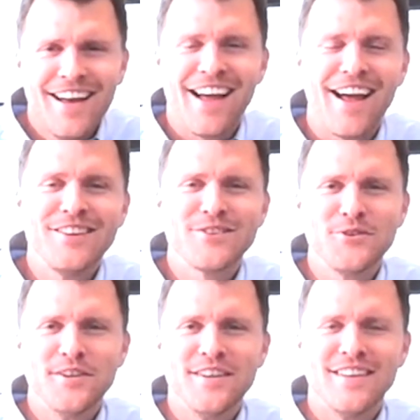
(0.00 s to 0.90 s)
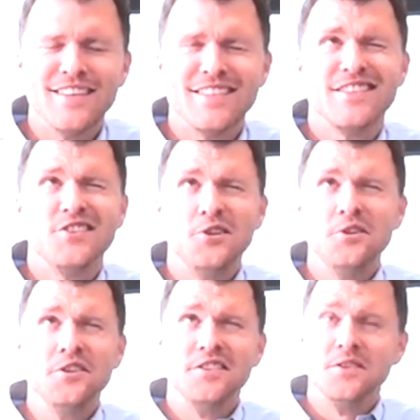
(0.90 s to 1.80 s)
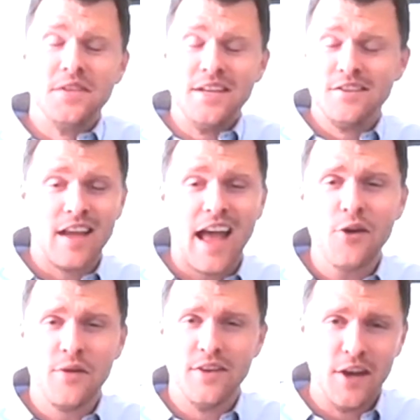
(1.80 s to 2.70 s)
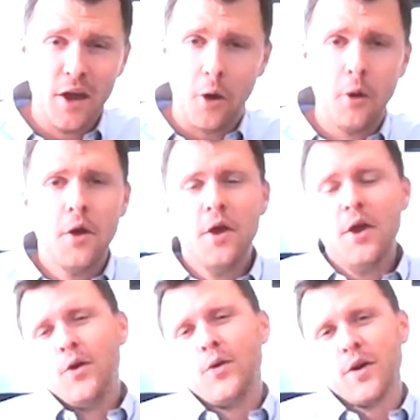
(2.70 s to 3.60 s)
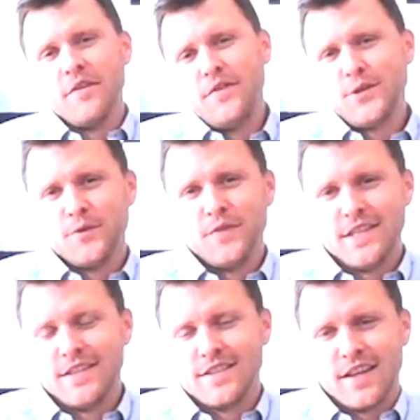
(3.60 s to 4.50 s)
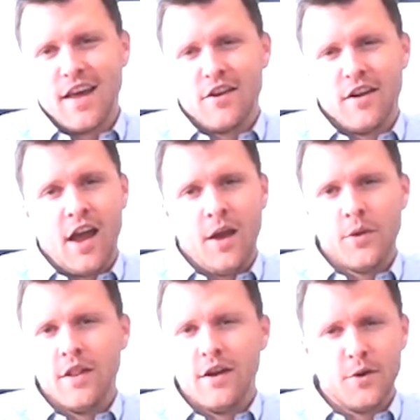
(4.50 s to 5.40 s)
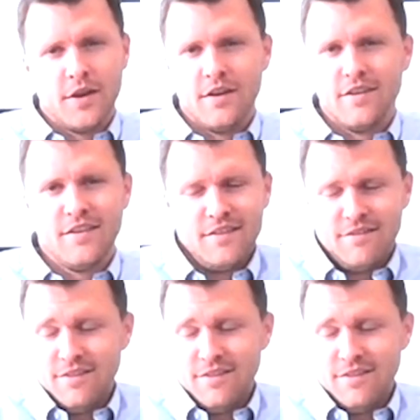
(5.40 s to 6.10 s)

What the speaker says: High school juniors or seniors, I don't even know. We were on official visits together at Iowa, though, and